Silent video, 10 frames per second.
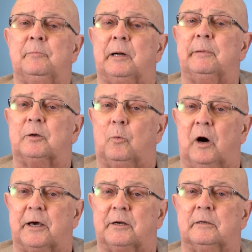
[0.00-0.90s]
public
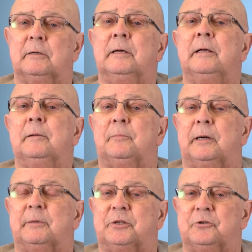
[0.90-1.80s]
water,
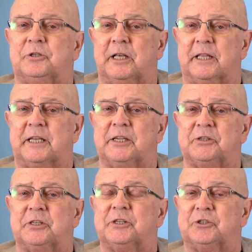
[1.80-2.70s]
public
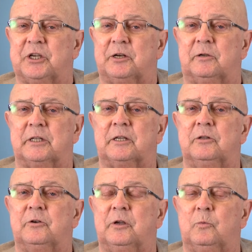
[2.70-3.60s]
utilities in general,
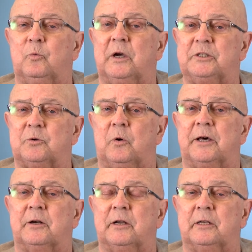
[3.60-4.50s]
including
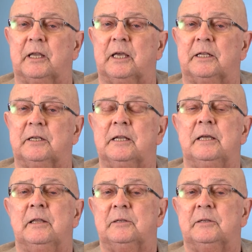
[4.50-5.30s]
wastewater and, and